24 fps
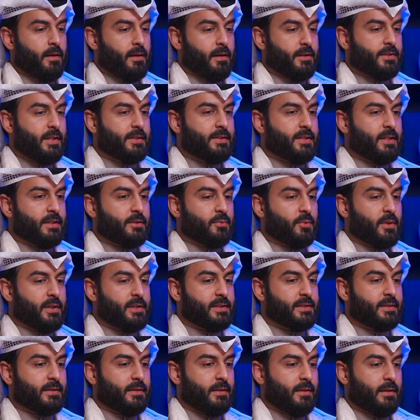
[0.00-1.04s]
since it
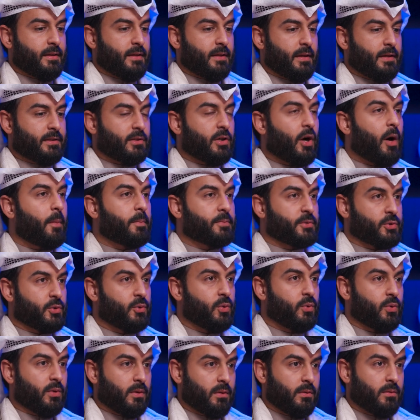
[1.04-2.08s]
was a top
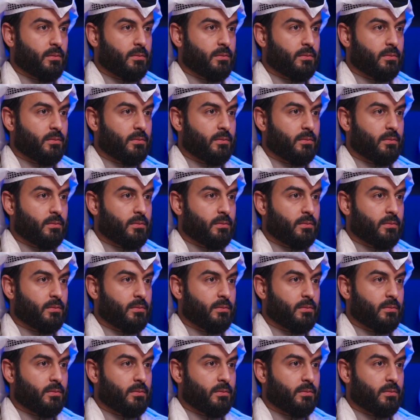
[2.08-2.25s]
school